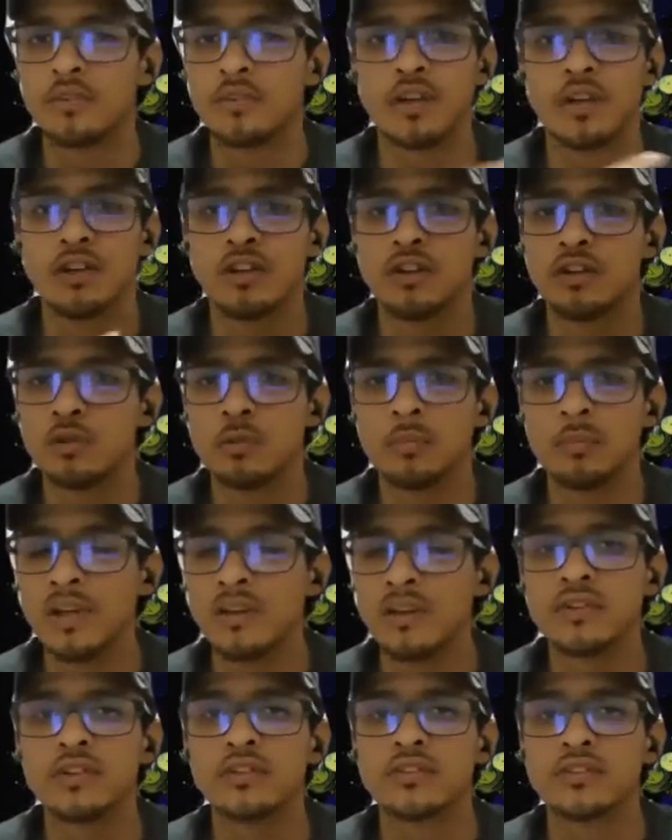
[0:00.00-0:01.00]
how to do
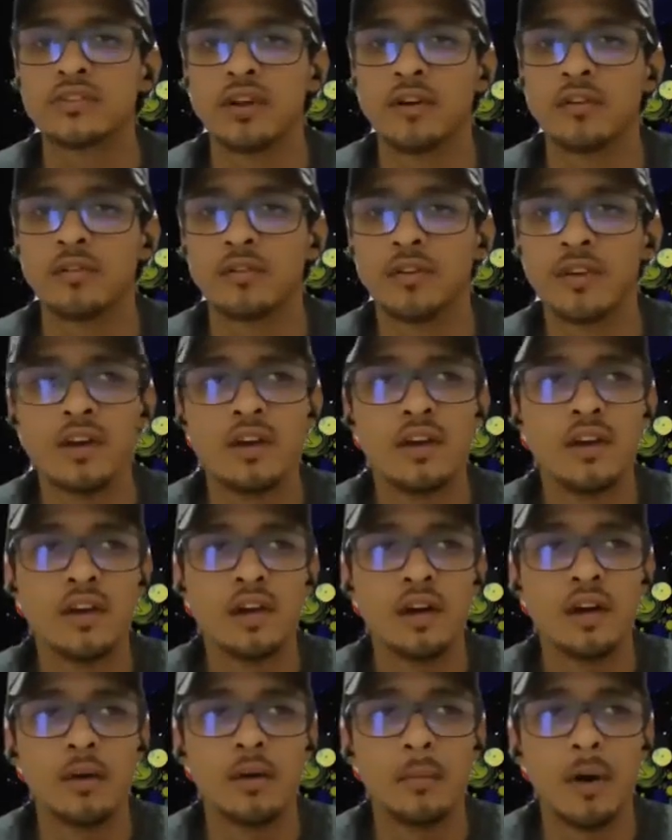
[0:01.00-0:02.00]
basic stuff,
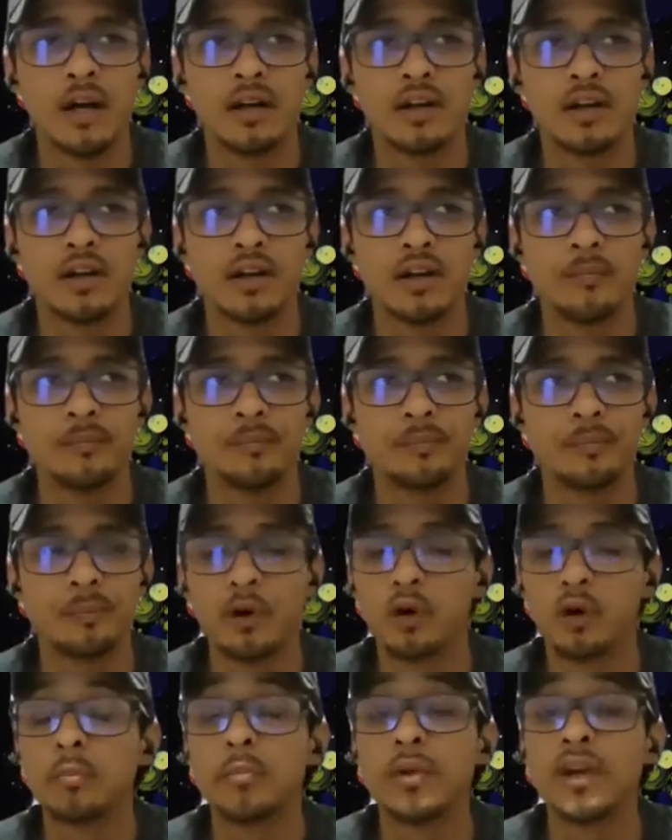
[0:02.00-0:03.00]
how to
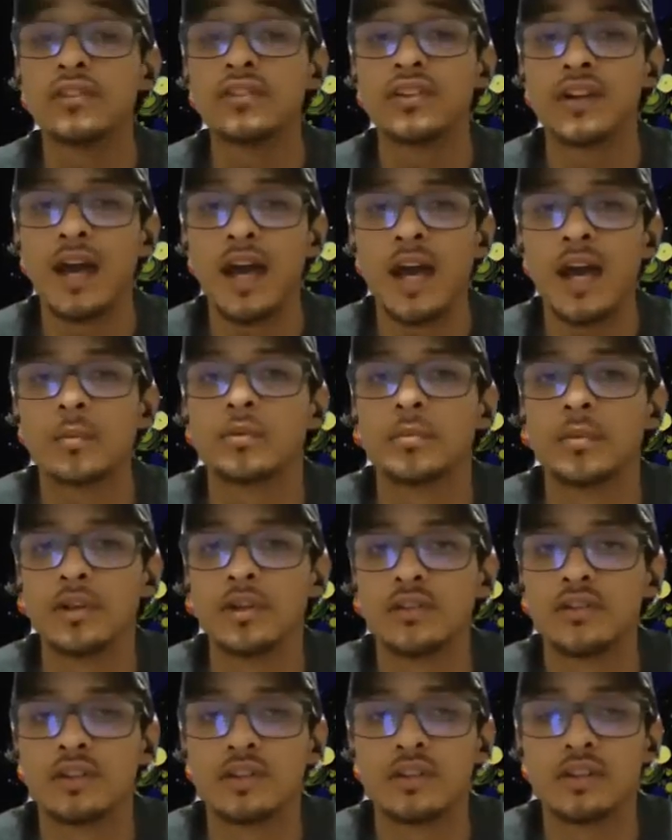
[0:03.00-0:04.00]
build basic apps,
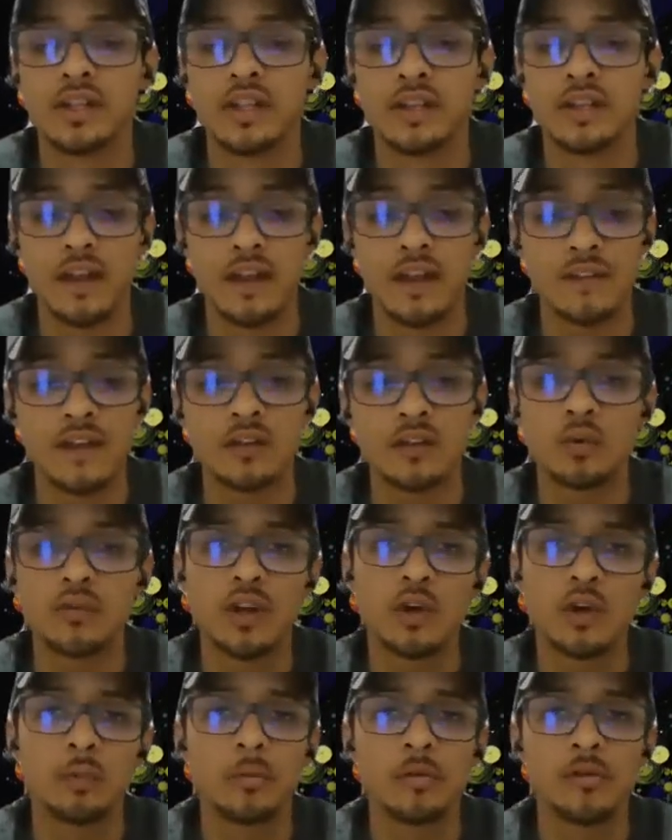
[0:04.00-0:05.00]
basically. And that's what
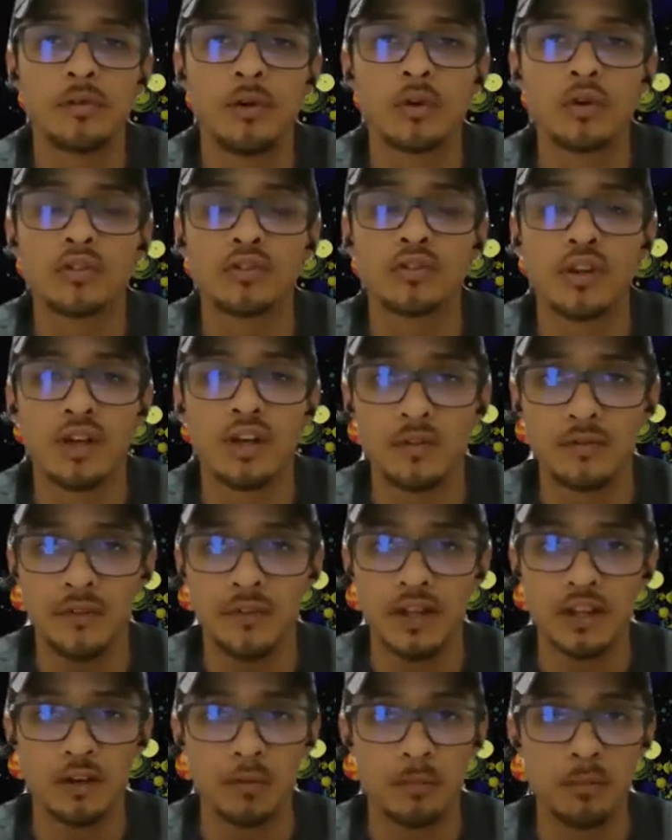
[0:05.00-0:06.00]
they will be focused on. And if they
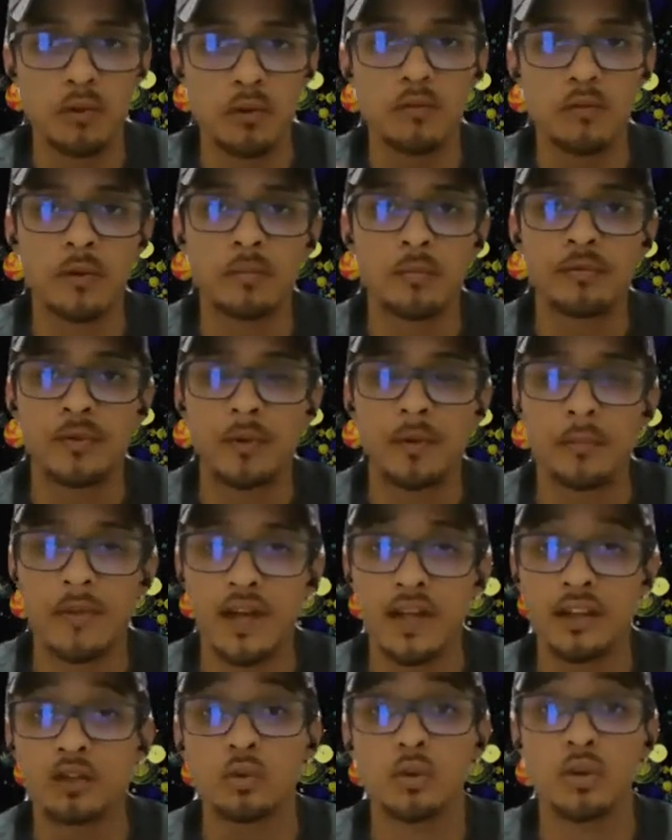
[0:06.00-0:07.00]
can move up from that
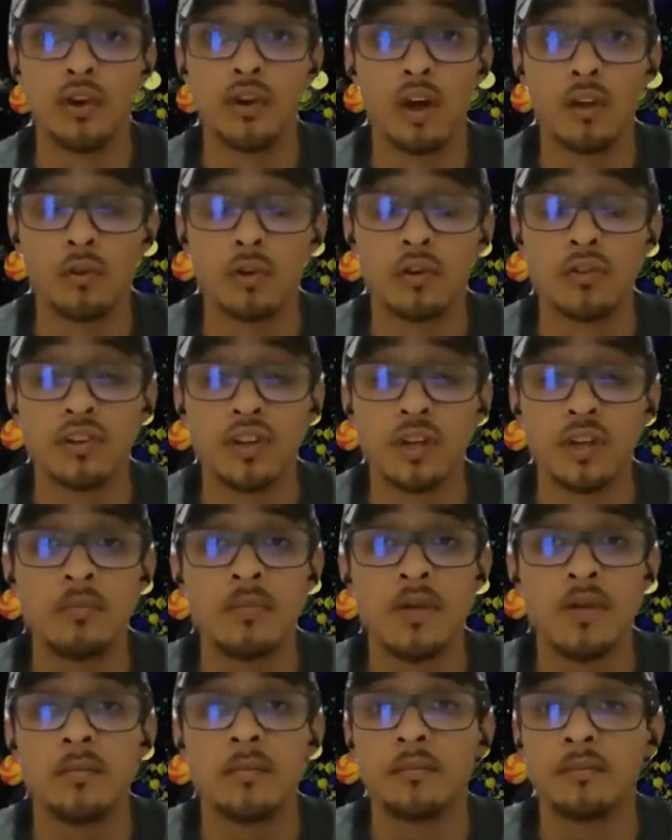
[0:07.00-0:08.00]
into another team,
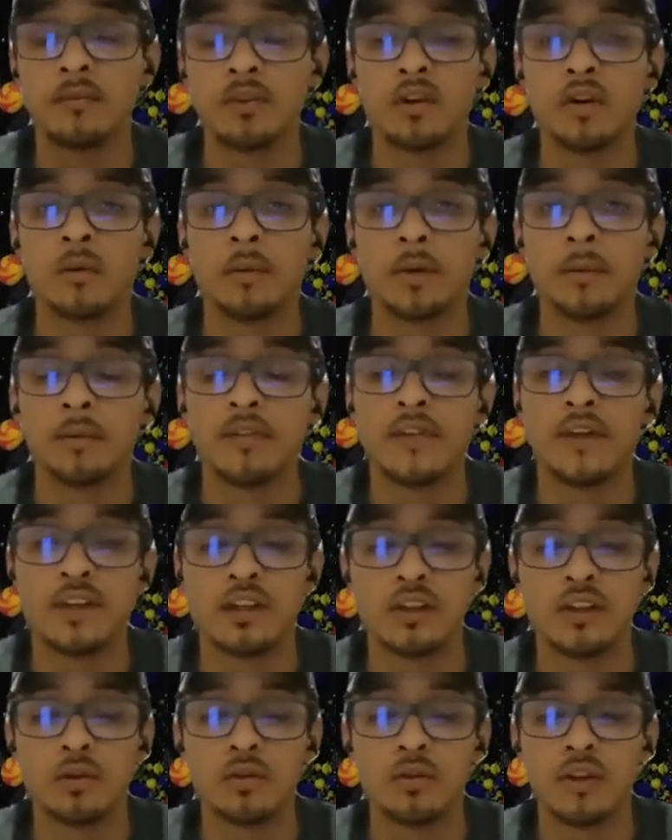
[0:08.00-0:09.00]
then maybe they
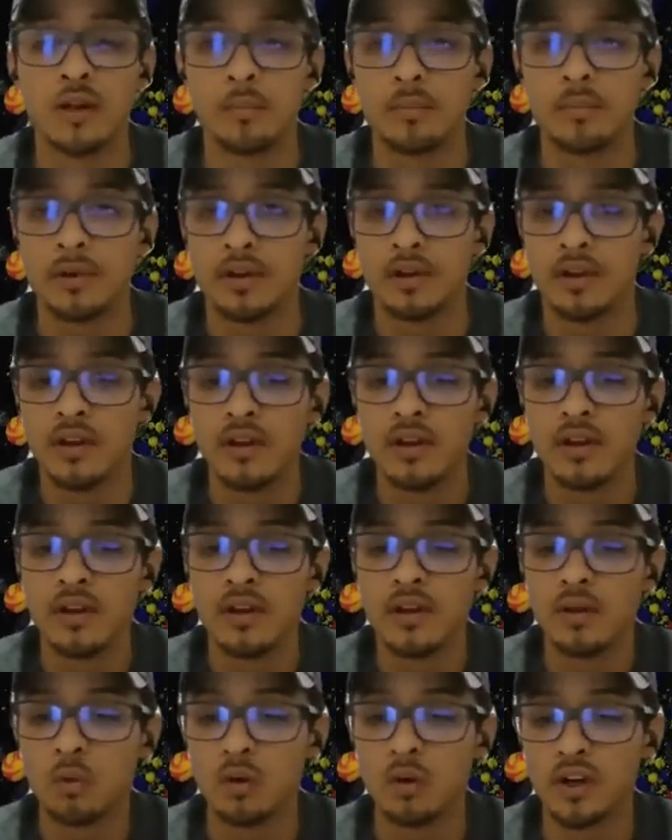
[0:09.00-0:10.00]
can do that. But
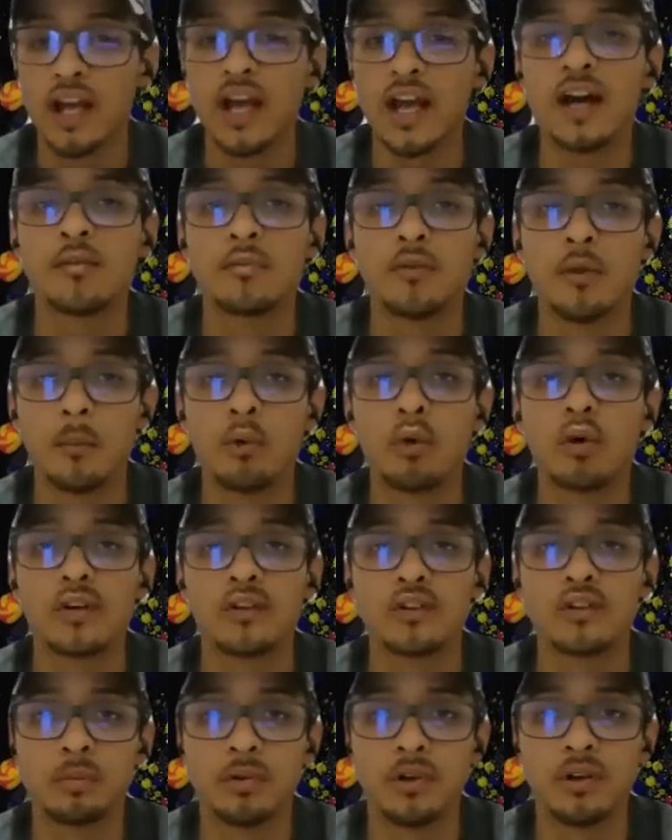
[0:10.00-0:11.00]
we're going to have the more
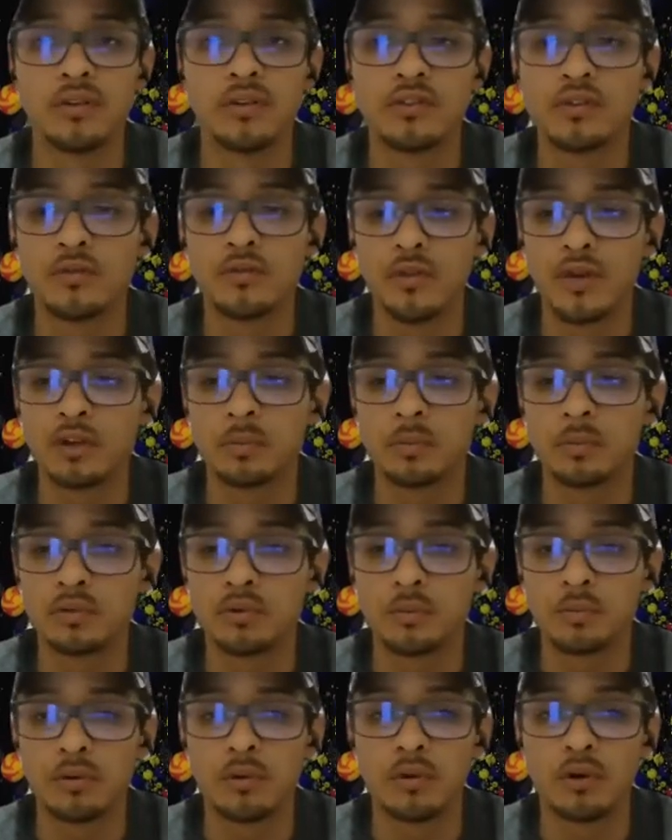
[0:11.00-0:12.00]
experienced developers or
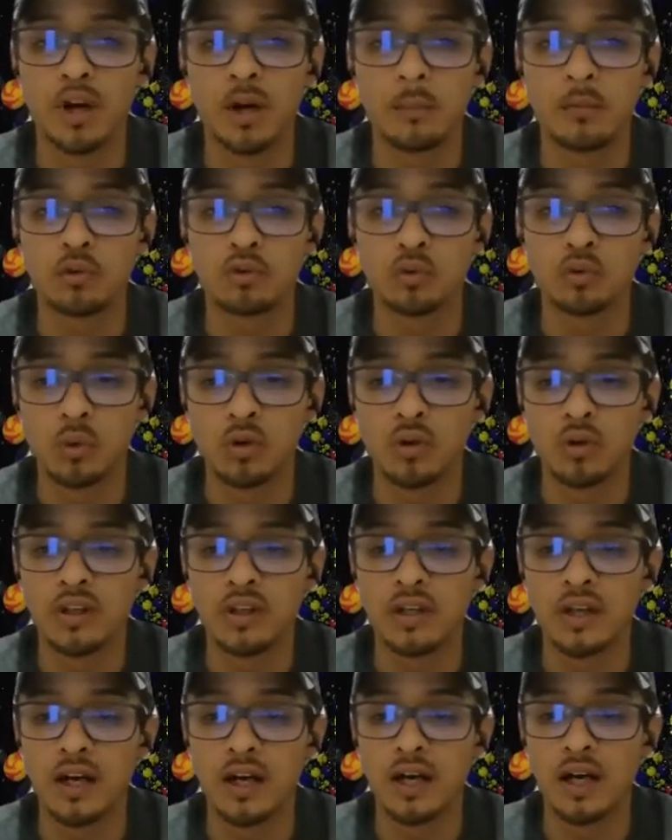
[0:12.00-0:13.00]
programmers
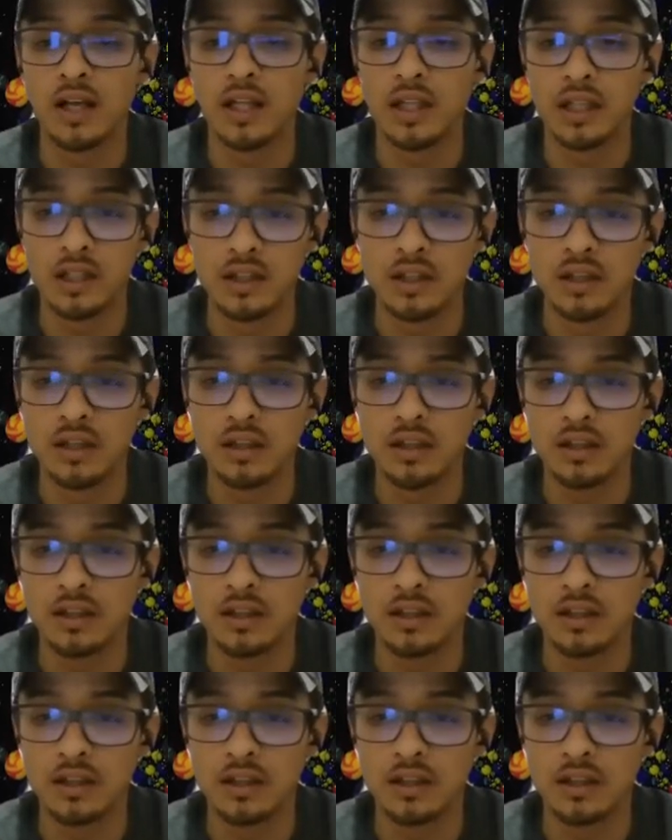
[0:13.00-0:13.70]
working on the